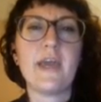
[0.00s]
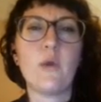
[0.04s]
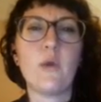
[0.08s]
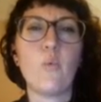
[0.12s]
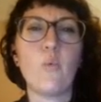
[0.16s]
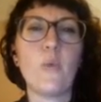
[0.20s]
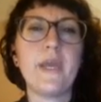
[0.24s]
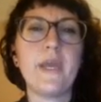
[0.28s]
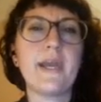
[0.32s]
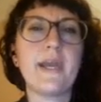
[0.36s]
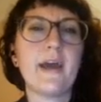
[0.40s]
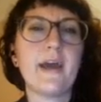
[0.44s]

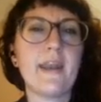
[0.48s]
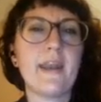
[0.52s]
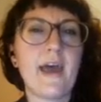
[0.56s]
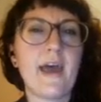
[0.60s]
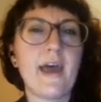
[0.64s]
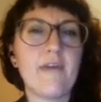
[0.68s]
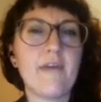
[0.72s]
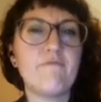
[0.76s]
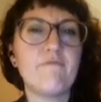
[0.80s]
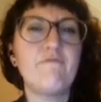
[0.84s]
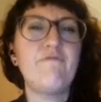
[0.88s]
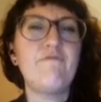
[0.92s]
we can
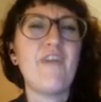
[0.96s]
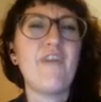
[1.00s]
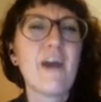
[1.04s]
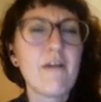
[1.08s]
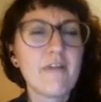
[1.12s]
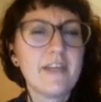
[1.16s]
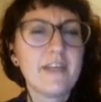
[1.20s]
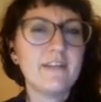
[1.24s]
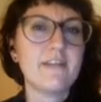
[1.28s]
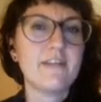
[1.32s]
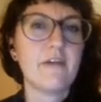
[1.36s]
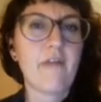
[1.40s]
have
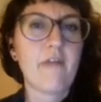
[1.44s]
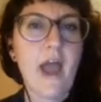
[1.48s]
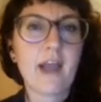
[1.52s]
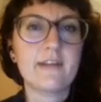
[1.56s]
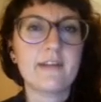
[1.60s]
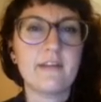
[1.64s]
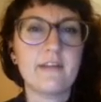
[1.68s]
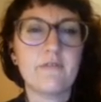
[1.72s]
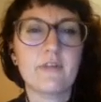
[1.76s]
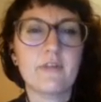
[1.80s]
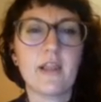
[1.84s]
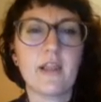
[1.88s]
very
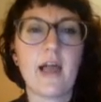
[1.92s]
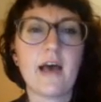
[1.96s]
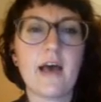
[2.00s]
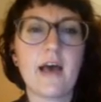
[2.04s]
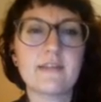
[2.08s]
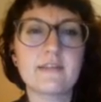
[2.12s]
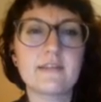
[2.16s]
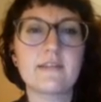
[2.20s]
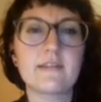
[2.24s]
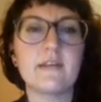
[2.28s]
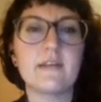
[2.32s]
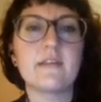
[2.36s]
interactive
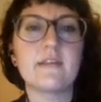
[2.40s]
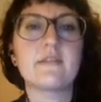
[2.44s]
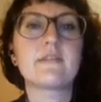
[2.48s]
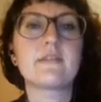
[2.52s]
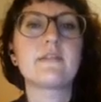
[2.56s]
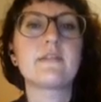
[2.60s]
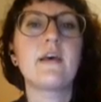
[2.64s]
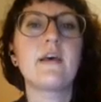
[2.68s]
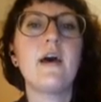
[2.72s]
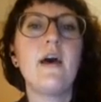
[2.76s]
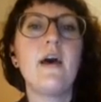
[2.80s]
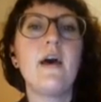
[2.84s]
classes